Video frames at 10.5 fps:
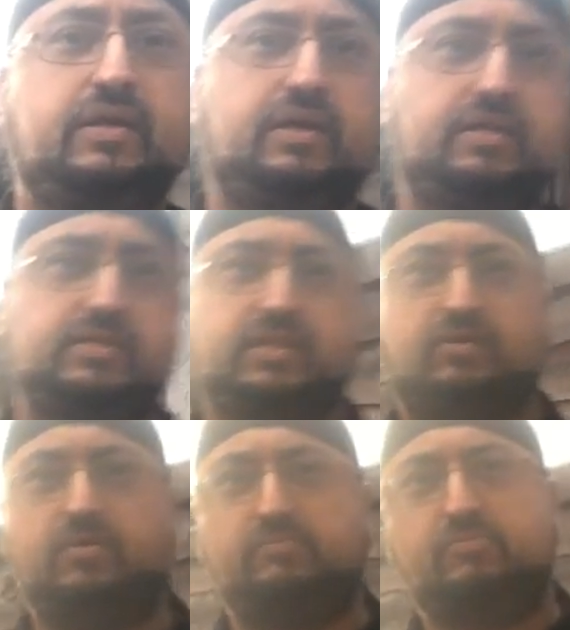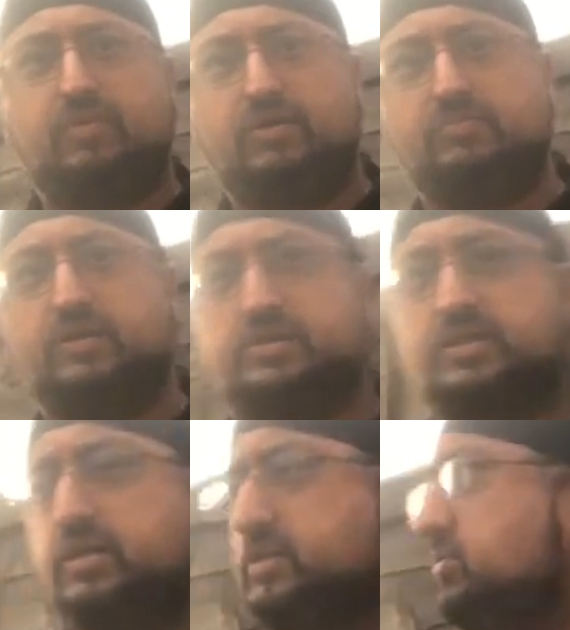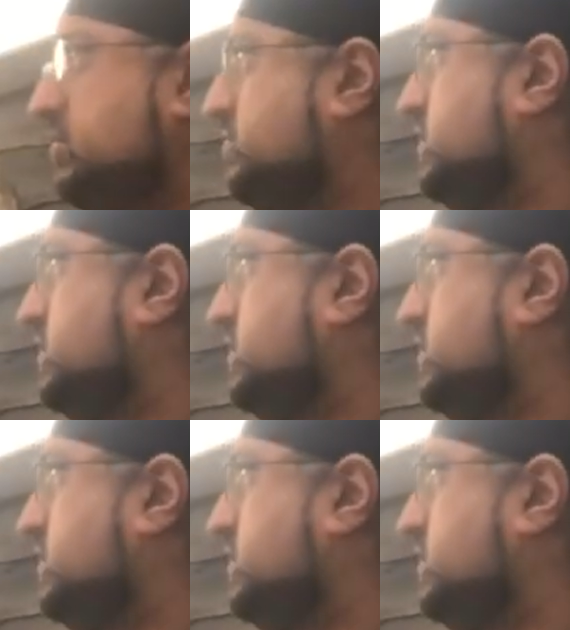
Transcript: and so what I'm going to start doing over